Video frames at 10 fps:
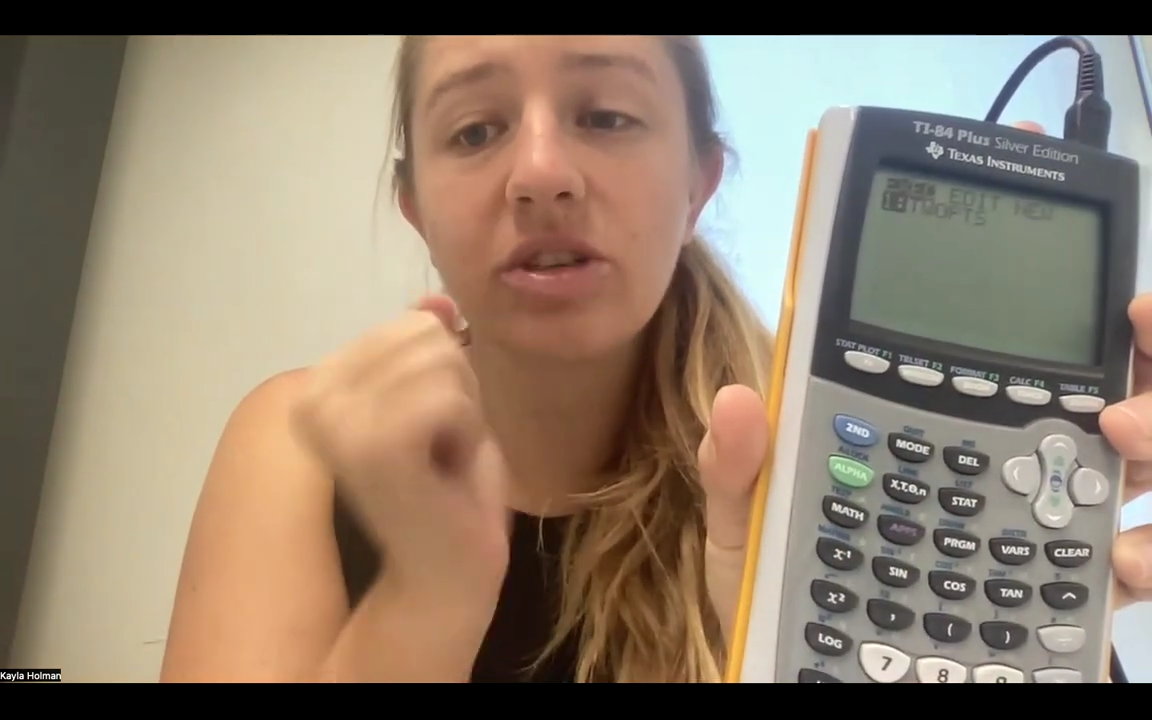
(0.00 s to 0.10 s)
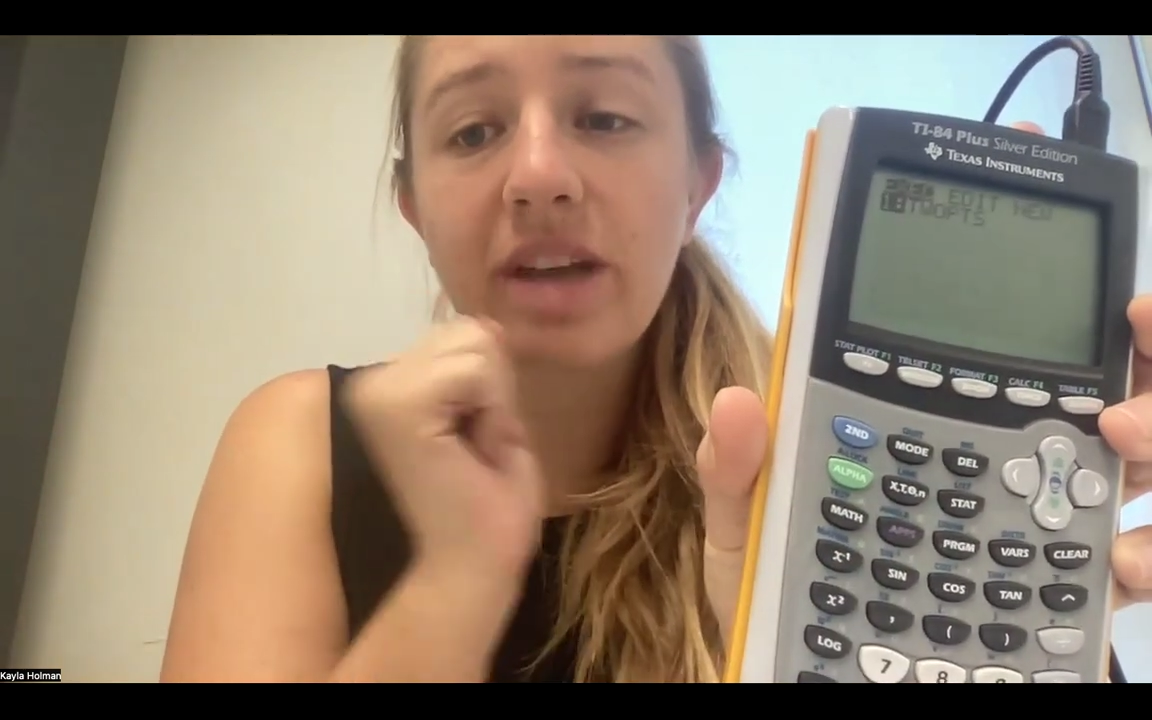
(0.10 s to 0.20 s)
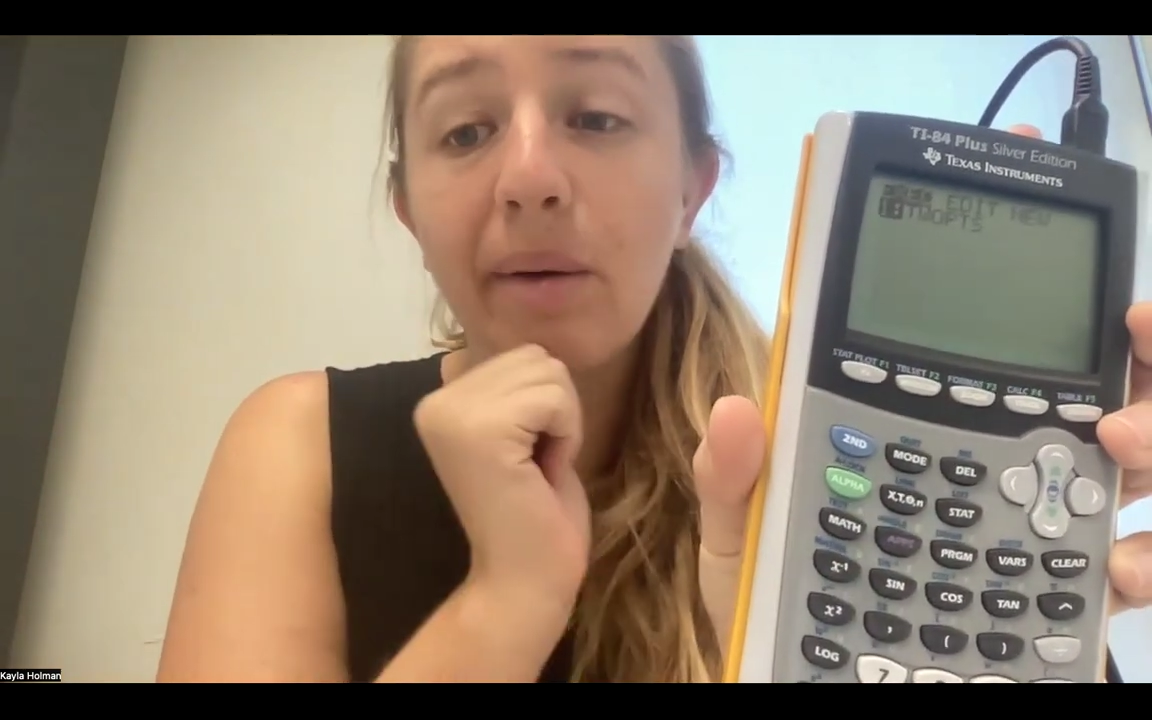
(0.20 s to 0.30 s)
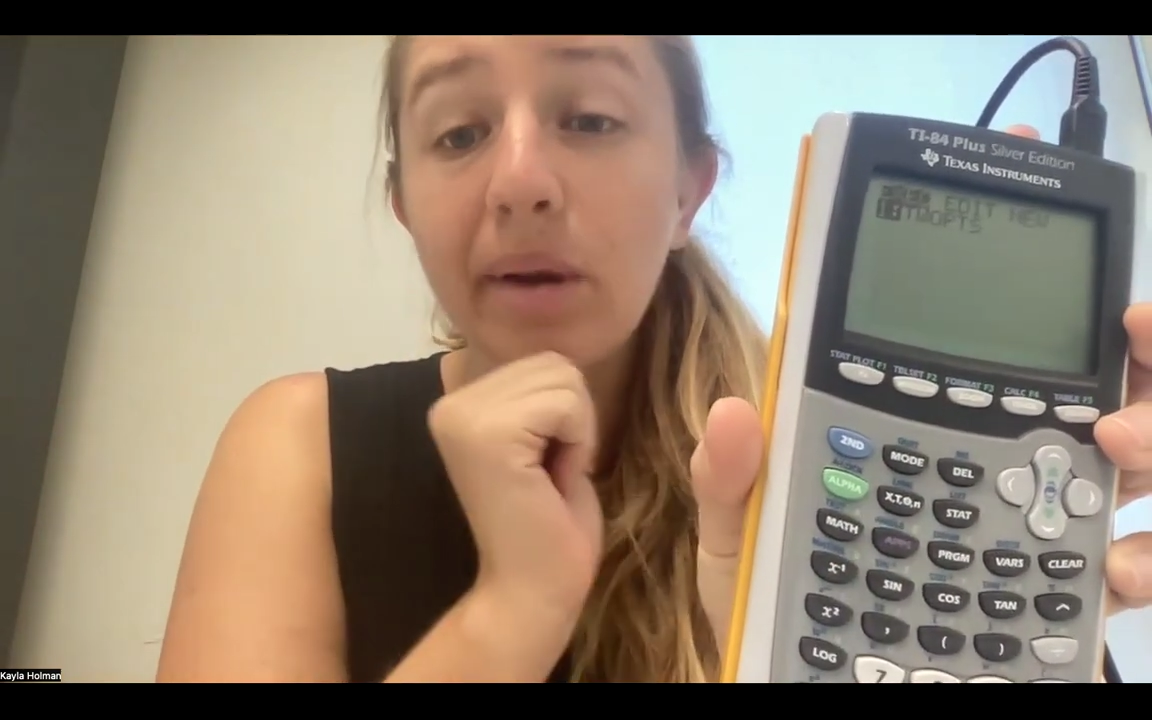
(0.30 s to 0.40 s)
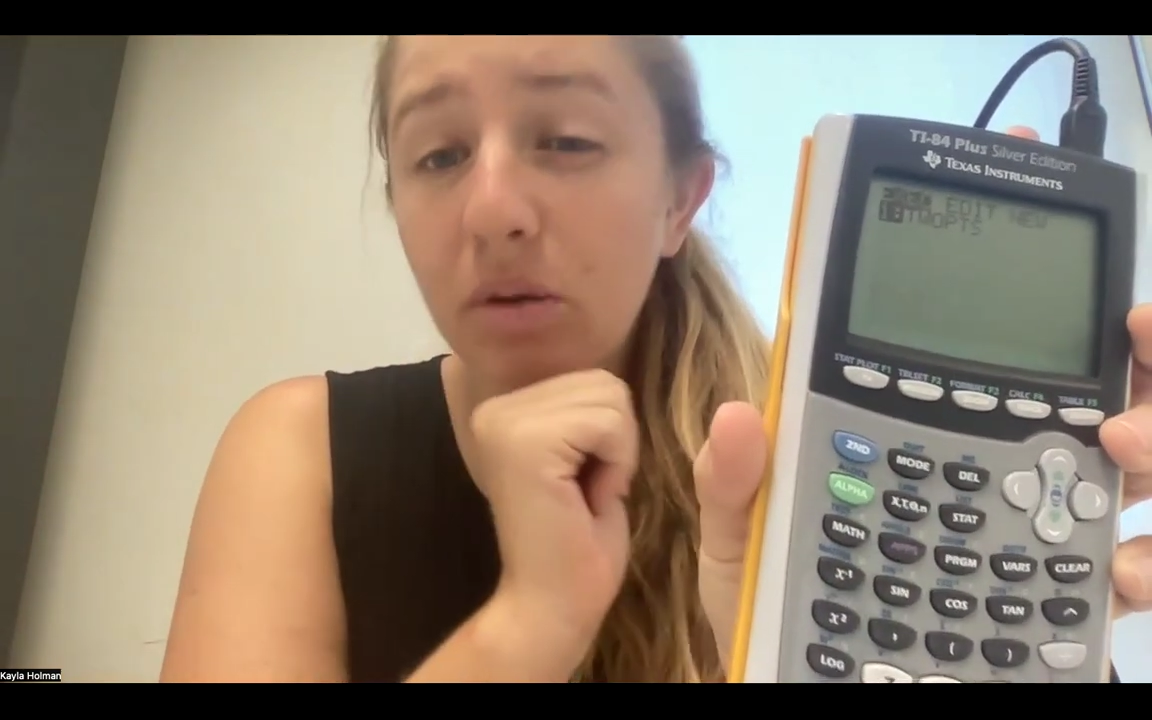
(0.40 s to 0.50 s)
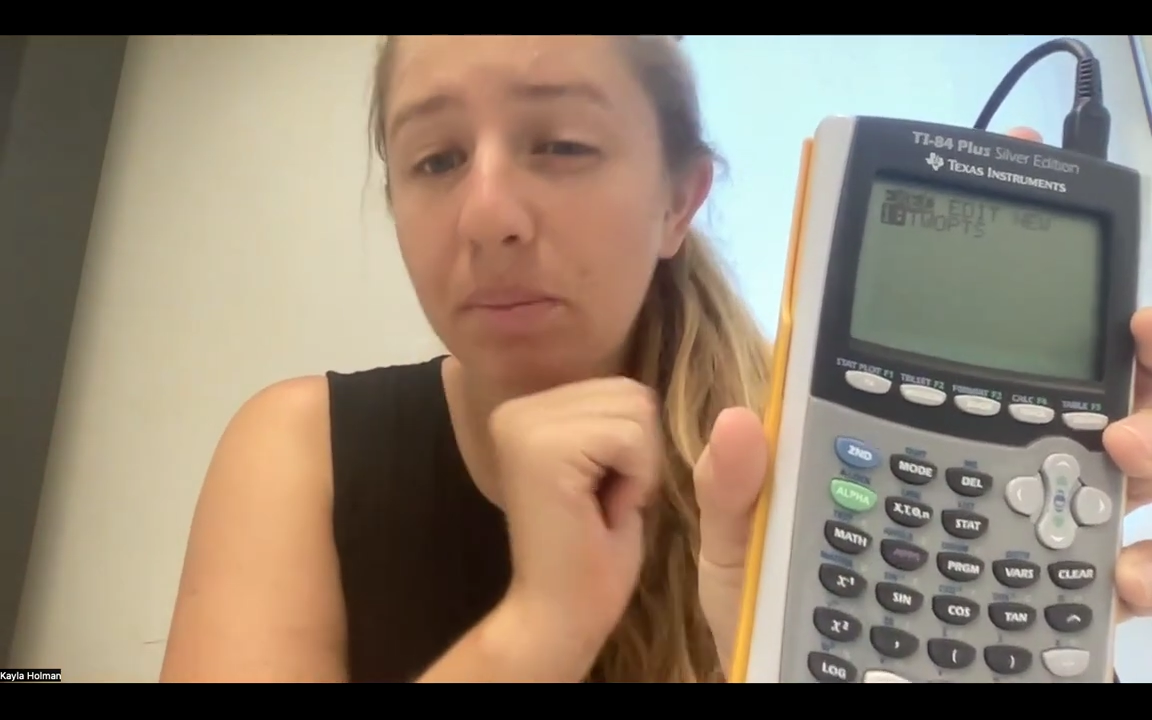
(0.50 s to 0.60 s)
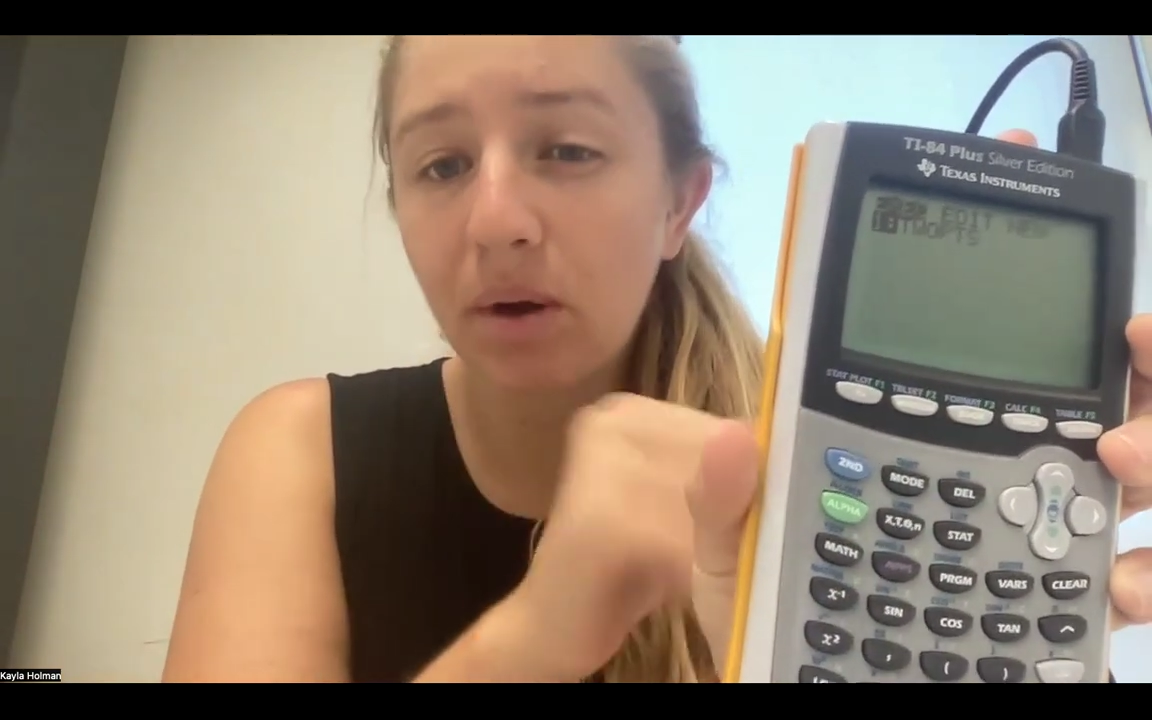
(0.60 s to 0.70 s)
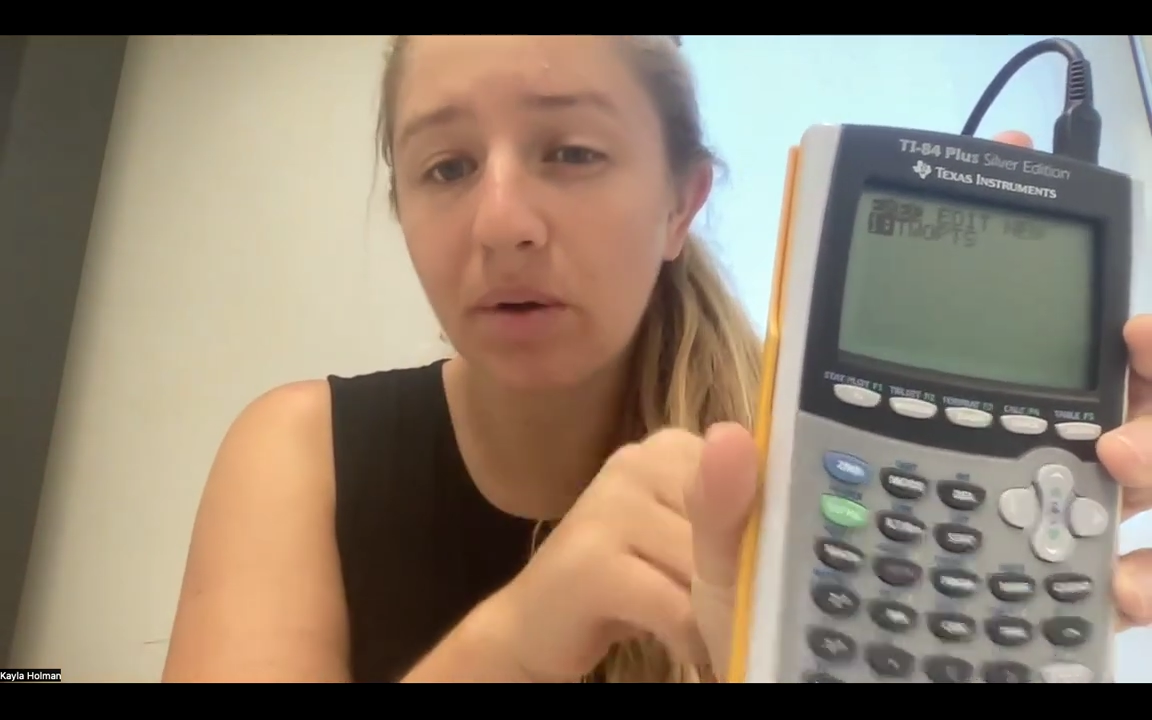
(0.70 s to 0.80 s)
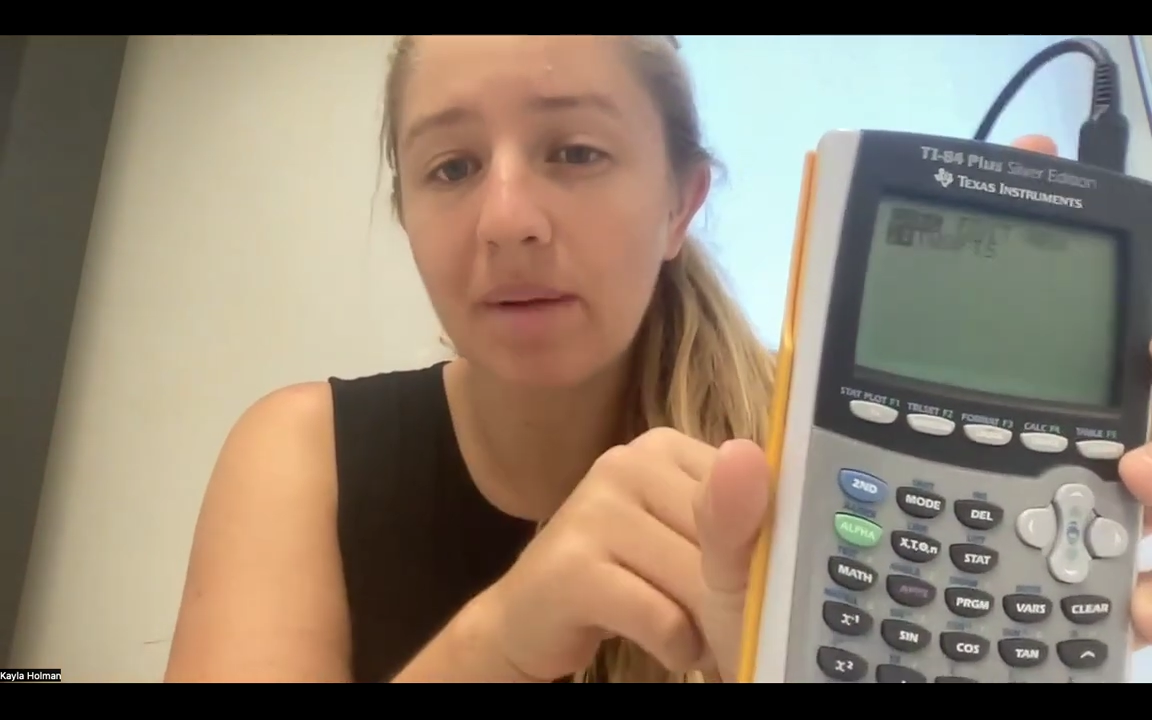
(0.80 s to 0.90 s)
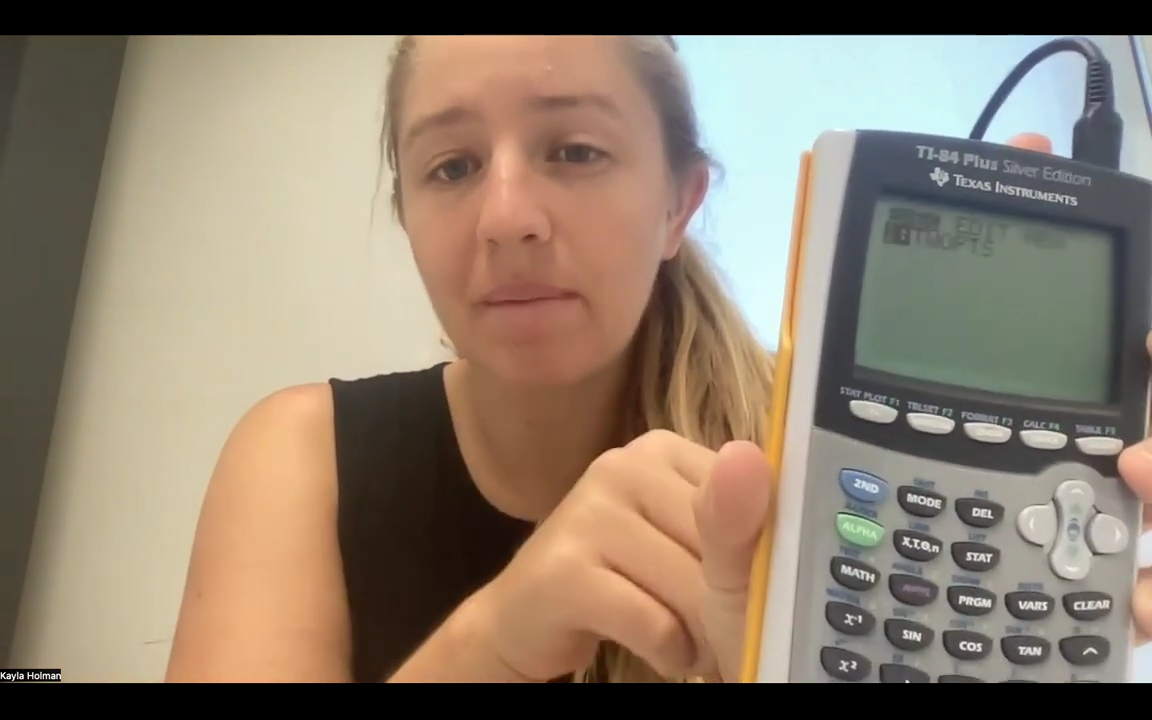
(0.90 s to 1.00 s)
now a new
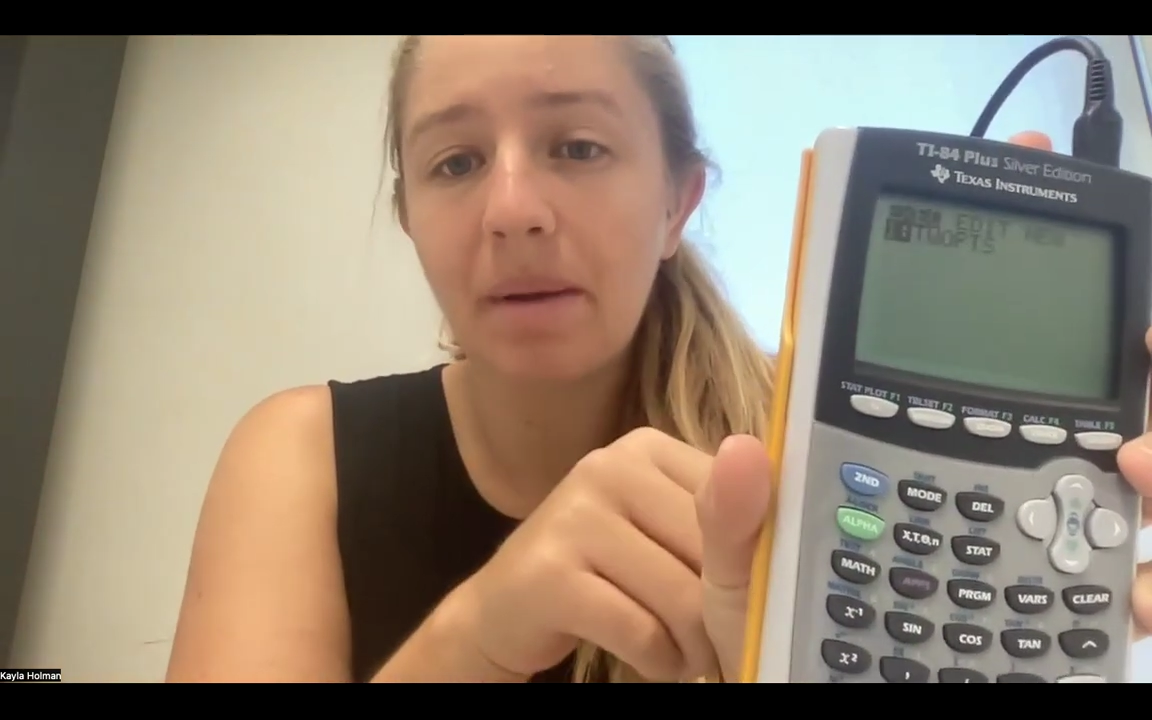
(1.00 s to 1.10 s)
program